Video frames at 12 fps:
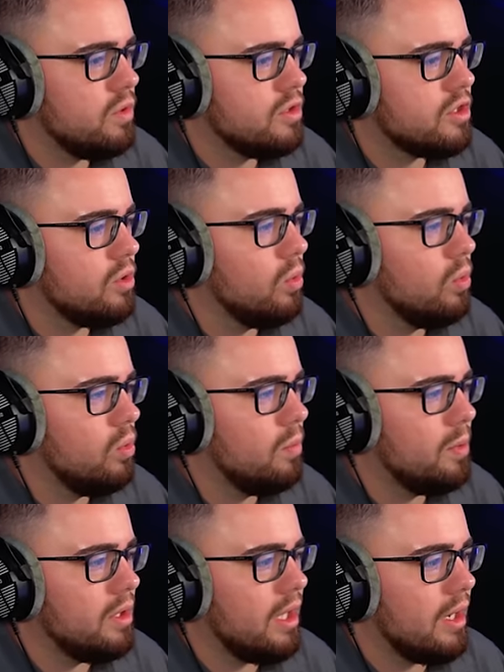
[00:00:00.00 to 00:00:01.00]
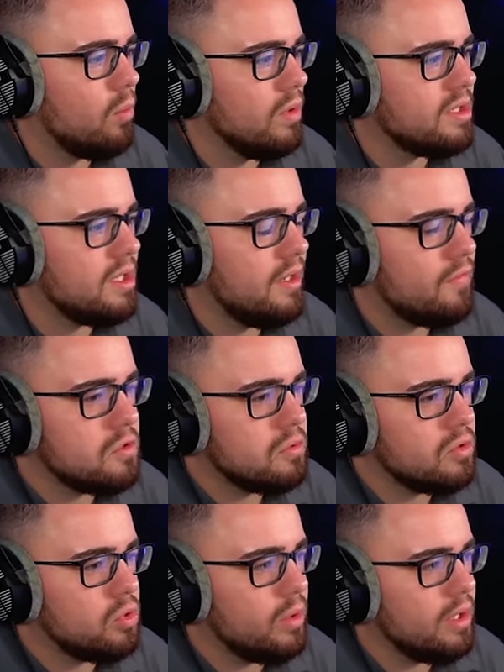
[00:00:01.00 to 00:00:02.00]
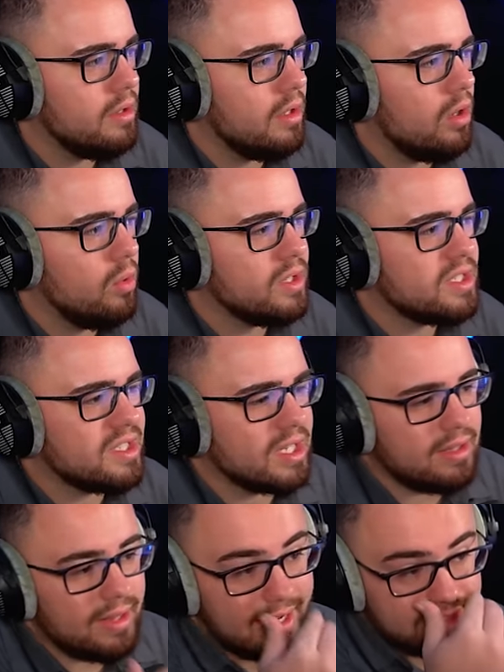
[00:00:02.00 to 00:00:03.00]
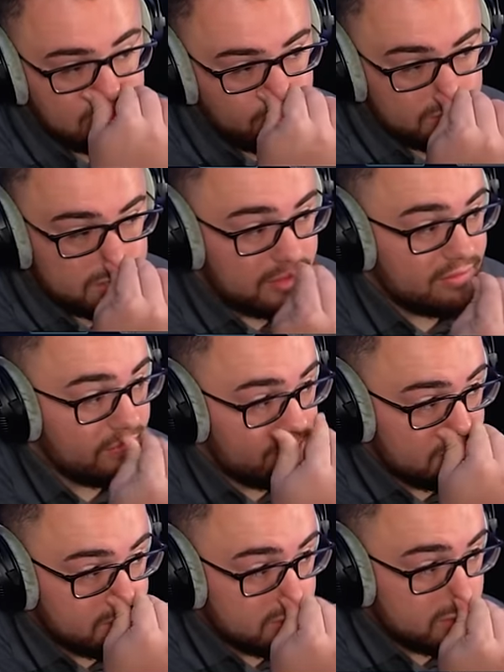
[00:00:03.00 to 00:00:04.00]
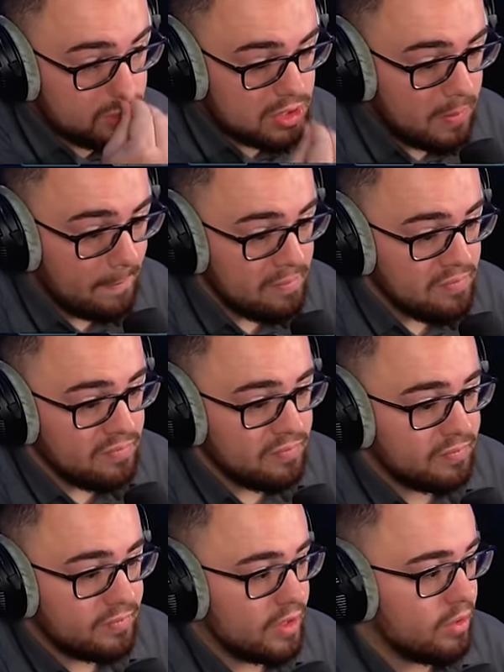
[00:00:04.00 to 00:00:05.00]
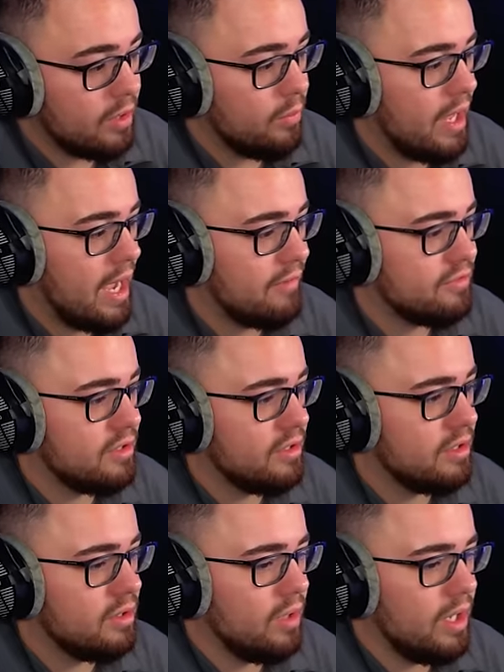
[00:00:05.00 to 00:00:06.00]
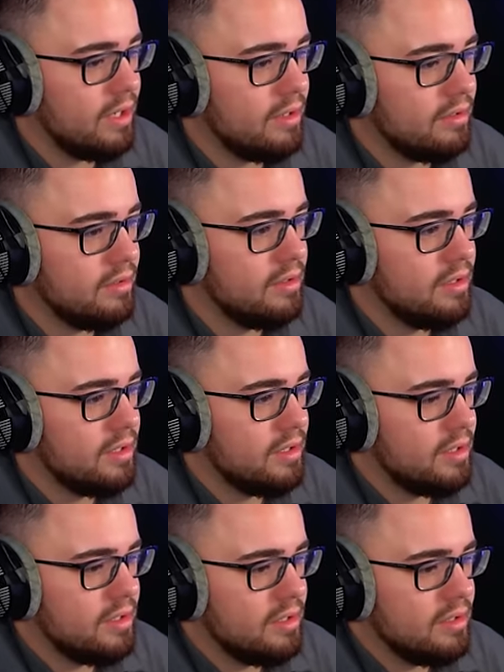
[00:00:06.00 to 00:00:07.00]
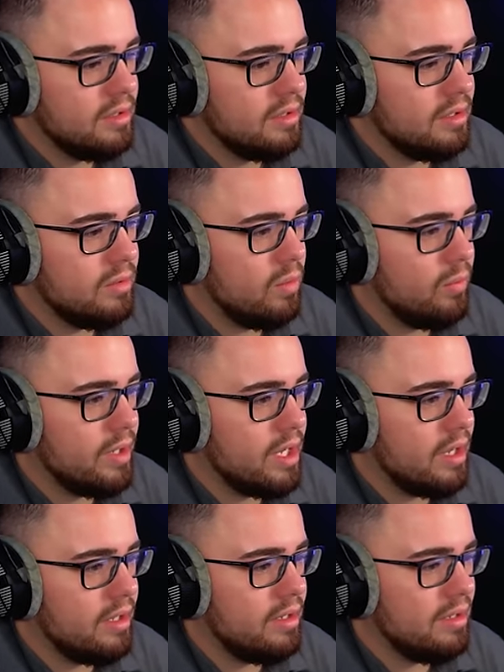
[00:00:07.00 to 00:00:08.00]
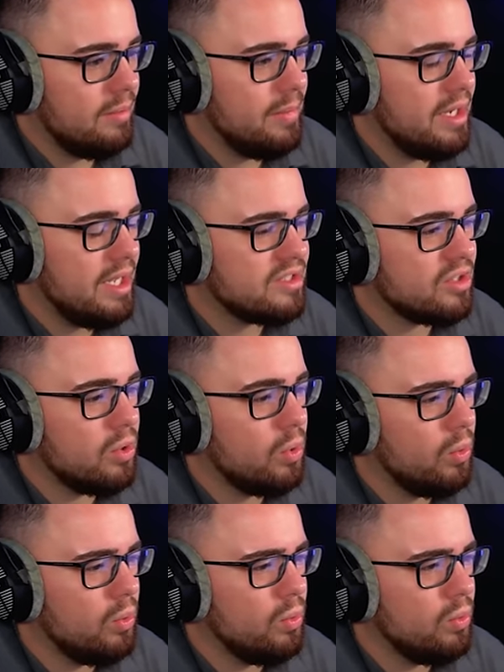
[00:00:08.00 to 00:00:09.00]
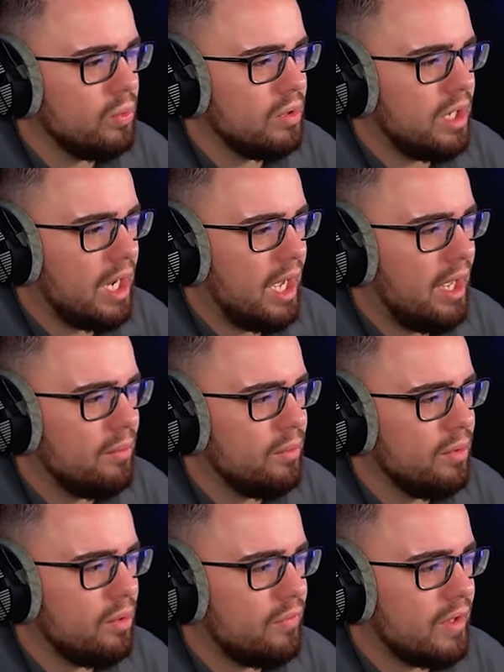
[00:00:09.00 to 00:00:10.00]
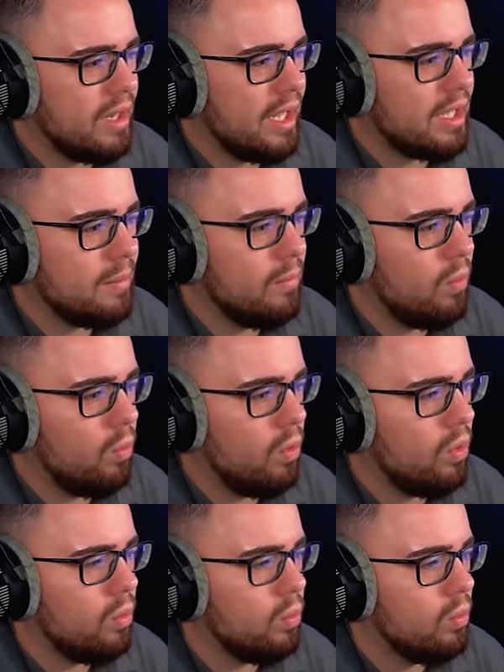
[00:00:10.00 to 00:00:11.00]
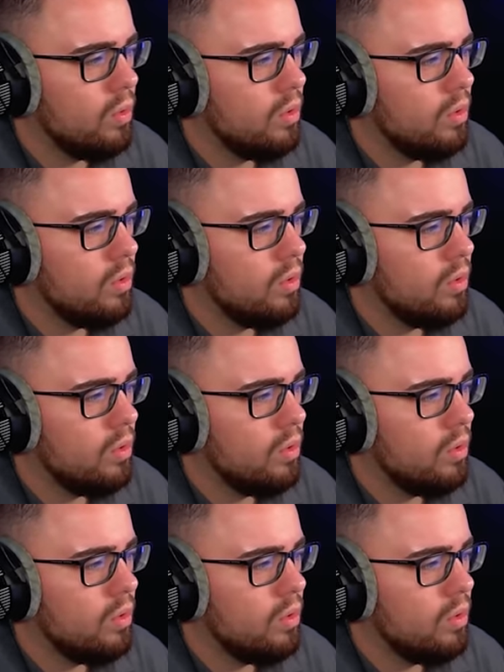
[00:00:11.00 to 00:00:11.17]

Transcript: one's cool, but like, what's the difference between... Oh, this is the classic version of the Venom suits? Okay, we have to go ahead and... What we got here? I mean, that's cool. I don't know if I like it. Whoa.